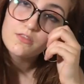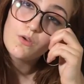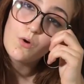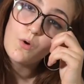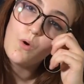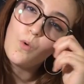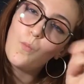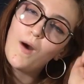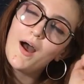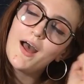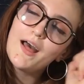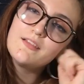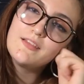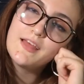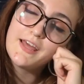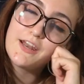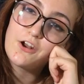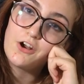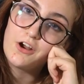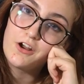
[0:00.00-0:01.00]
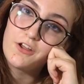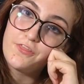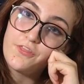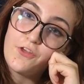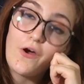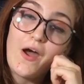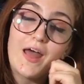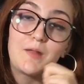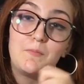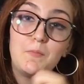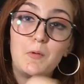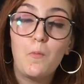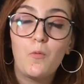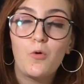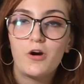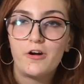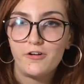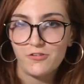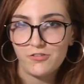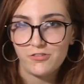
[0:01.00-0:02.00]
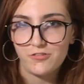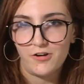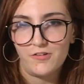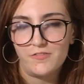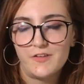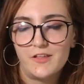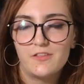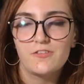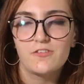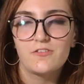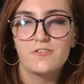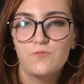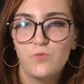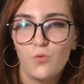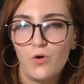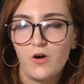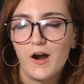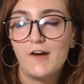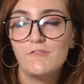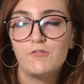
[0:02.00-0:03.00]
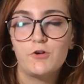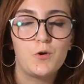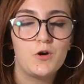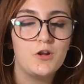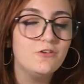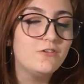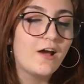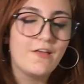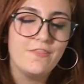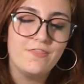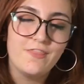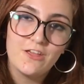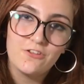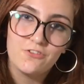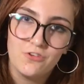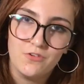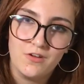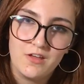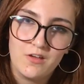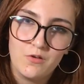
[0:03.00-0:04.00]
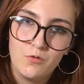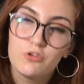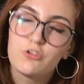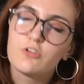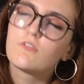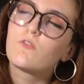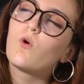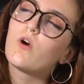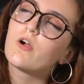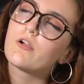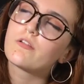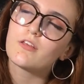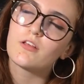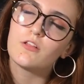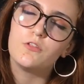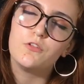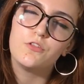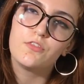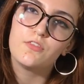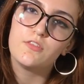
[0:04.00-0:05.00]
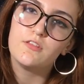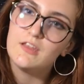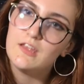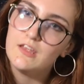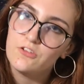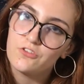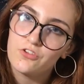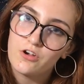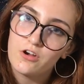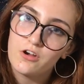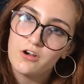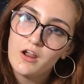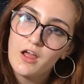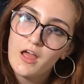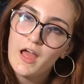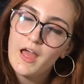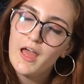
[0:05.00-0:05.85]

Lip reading: So a while later, they're at a memorial service for everyone who died in that shooting, which of course includes the teacher,